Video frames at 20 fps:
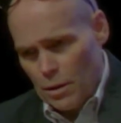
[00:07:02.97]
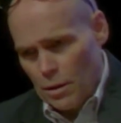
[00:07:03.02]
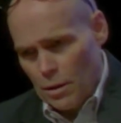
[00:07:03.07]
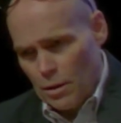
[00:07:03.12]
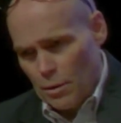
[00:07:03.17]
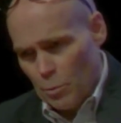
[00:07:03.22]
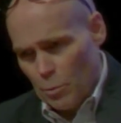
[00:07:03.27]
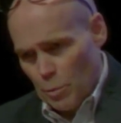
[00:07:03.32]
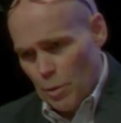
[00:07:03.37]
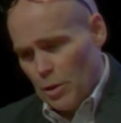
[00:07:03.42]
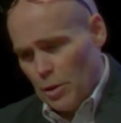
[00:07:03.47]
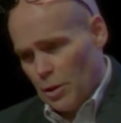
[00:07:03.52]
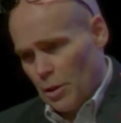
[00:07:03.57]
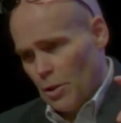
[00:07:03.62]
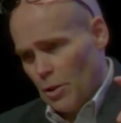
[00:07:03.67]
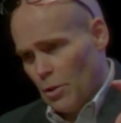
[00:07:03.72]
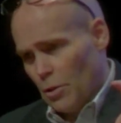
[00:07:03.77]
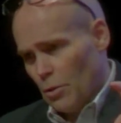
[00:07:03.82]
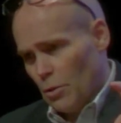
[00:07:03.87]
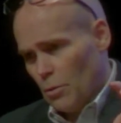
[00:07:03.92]
building a
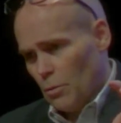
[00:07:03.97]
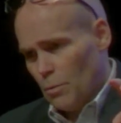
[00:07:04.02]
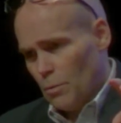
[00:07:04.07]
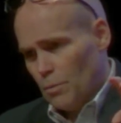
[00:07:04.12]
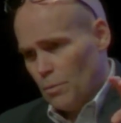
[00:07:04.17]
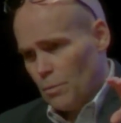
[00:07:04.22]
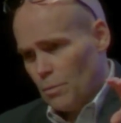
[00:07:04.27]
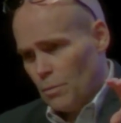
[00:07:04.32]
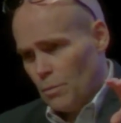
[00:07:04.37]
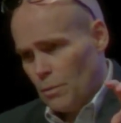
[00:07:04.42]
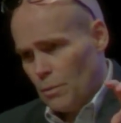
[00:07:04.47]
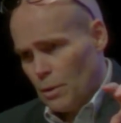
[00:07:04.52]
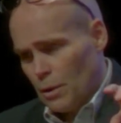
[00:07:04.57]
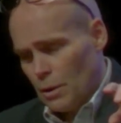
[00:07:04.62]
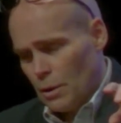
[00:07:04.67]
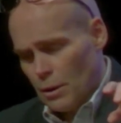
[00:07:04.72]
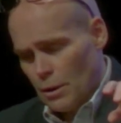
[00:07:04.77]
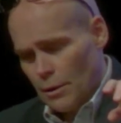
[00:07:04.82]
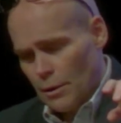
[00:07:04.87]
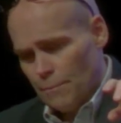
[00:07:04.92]
new
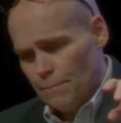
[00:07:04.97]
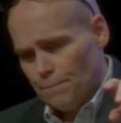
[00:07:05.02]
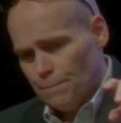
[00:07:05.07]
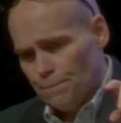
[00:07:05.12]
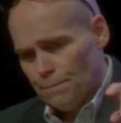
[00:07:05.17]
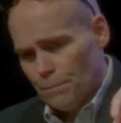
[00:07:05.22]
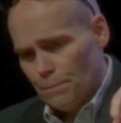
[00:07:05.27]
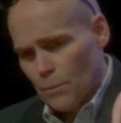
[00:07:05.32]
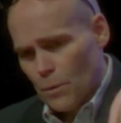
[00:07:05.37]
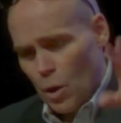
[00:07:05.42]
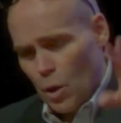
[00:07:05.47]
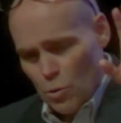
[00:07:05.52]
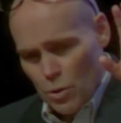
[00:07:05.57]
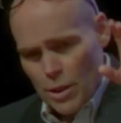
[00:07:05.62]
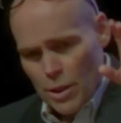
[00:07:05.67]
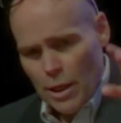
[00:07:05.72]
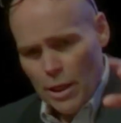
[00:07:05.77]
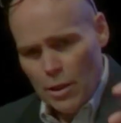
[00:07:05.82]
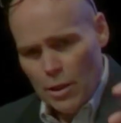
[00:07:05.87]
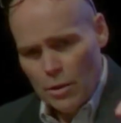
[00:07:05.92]

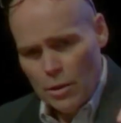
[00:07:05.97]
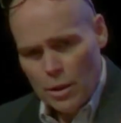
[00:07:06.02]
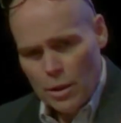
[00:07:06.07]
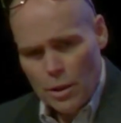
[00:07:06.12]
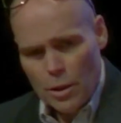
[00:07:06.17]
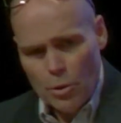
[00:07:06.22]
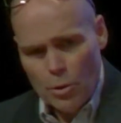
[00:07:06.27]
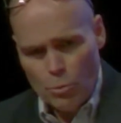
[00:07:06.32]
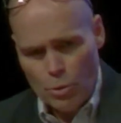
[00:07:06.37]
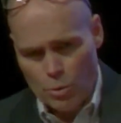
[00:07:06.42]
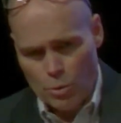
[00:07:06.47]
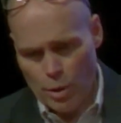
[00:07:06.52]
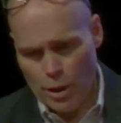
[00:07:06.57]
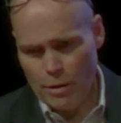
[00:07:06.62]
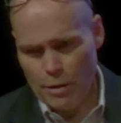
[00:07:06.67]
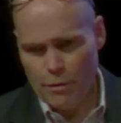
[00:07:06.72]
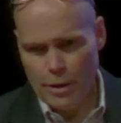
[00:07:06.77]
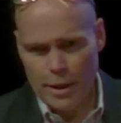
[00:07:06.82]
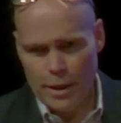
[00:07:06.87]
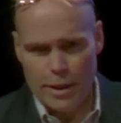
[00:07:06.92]
hotel. We're
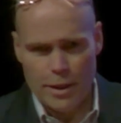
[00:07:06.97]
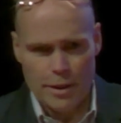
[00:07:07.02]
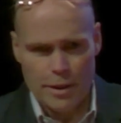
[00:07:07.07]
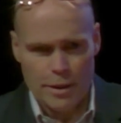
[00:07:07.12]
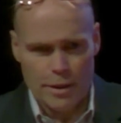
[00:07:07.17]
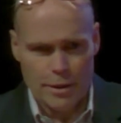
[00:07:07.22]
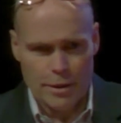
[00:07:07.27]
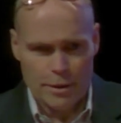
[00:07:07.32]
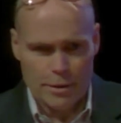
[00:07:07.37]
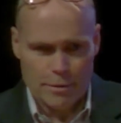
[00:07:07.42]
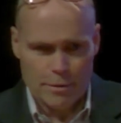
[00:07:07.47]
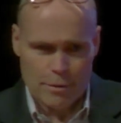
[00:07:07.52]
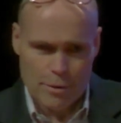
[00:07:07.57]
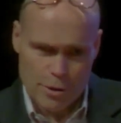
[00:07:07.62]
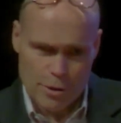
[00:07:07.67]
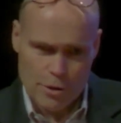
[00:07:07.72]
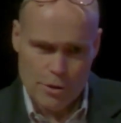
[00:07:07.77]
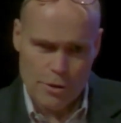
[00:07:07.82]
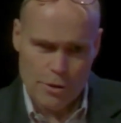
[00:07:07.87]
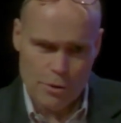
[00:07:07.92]
renovating the
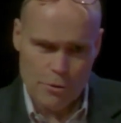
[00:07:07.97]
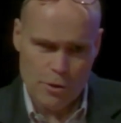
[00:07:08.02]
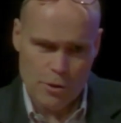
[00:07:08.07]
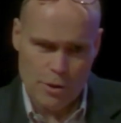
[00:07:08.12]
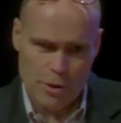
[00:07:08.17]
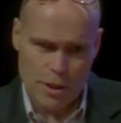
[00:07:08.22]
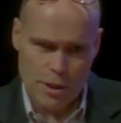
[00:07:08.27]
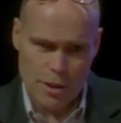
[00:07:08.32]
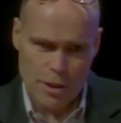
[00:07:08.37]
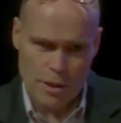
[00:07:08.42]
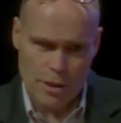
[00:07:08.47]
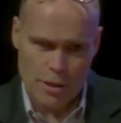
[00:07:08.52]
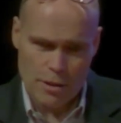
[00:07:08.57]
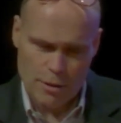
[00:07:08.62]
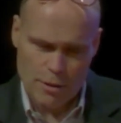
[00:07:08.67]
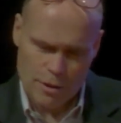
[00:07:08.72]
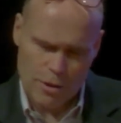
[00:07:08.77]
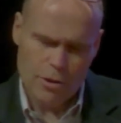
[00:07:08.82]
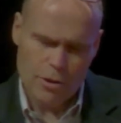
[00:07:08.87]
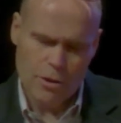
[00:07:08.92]
student center,
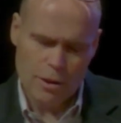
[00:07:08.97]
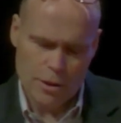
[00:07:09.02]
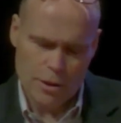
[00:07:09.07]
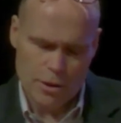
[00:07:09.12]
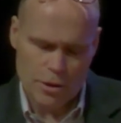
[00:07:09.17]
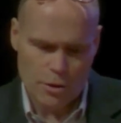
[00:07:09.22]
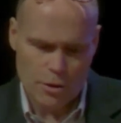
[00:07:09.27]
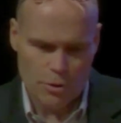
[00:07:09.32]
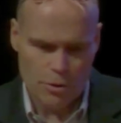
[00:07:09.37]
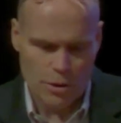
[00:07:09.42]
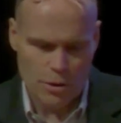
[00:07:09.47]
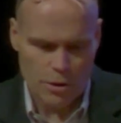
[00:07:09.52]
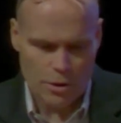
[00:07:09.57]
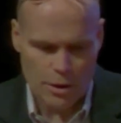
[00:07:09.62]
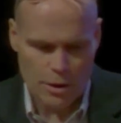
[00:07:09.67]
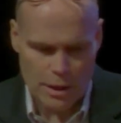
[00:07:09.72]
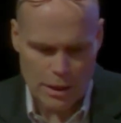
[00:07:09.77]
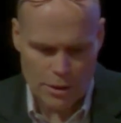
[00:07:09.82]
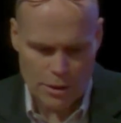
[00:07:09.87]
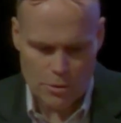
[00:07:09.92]
the student
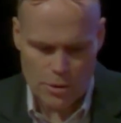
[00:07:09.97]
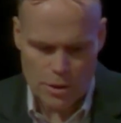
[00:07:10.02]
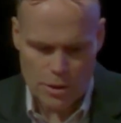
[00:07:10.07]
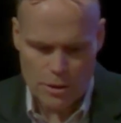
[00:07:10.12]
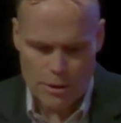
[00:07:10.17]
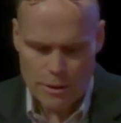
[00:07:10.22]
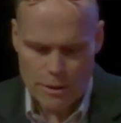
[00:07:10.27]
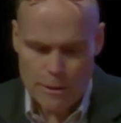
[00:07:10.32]
houses.